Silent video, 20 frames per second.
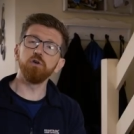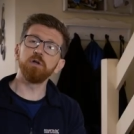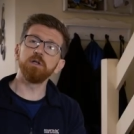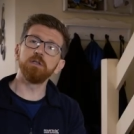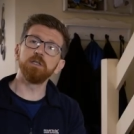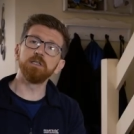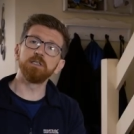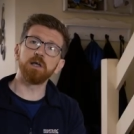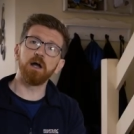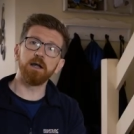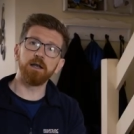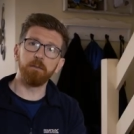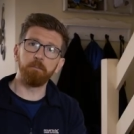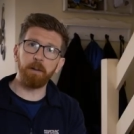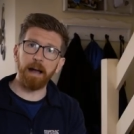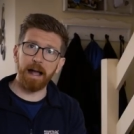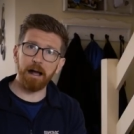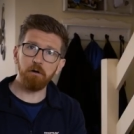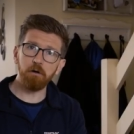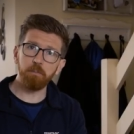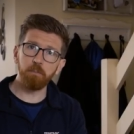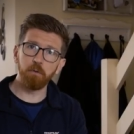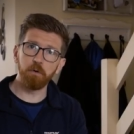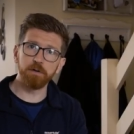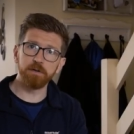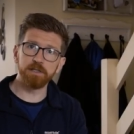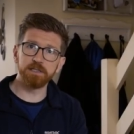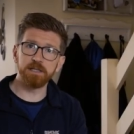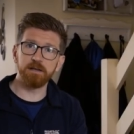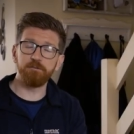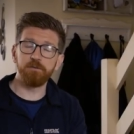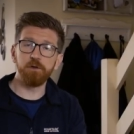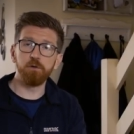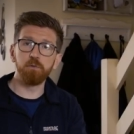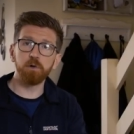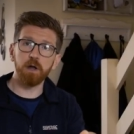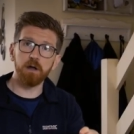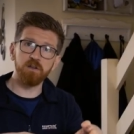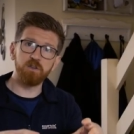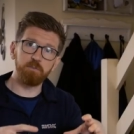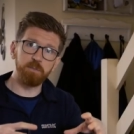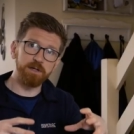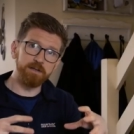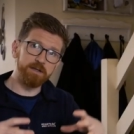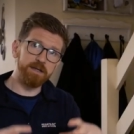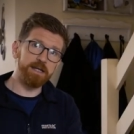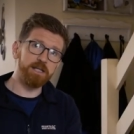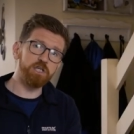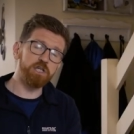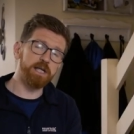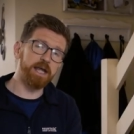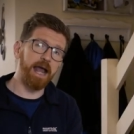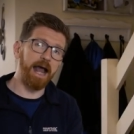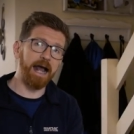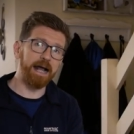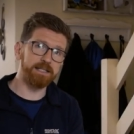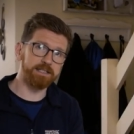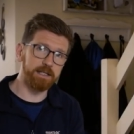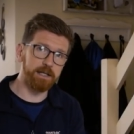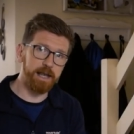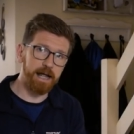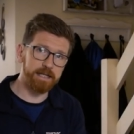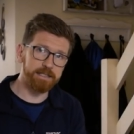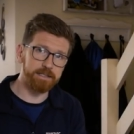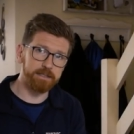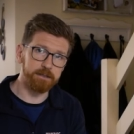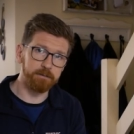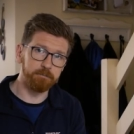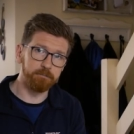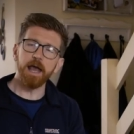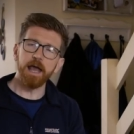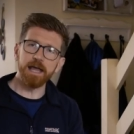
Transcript: could design a PowerPoint as if you were going to be teaching it as a lesson.